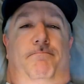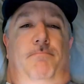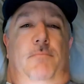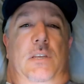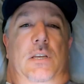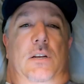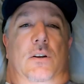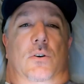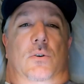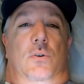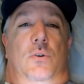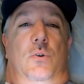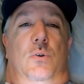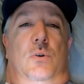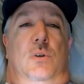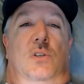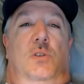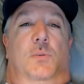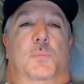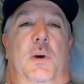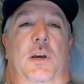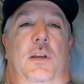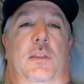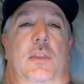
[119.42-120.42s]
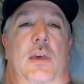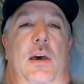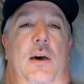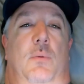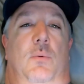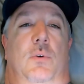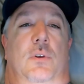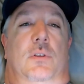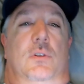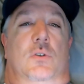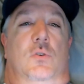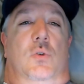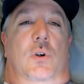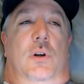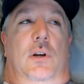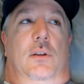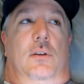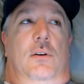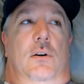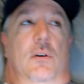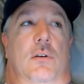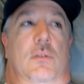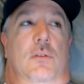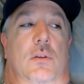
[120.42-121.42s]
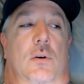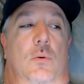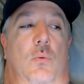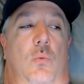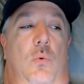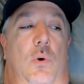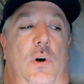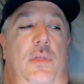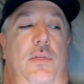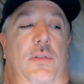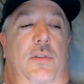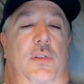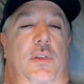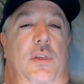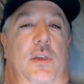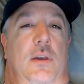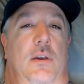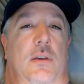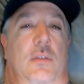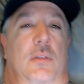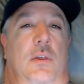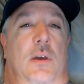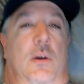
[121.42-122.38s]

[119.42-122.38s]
you know, you expect that with a trailer. The one thing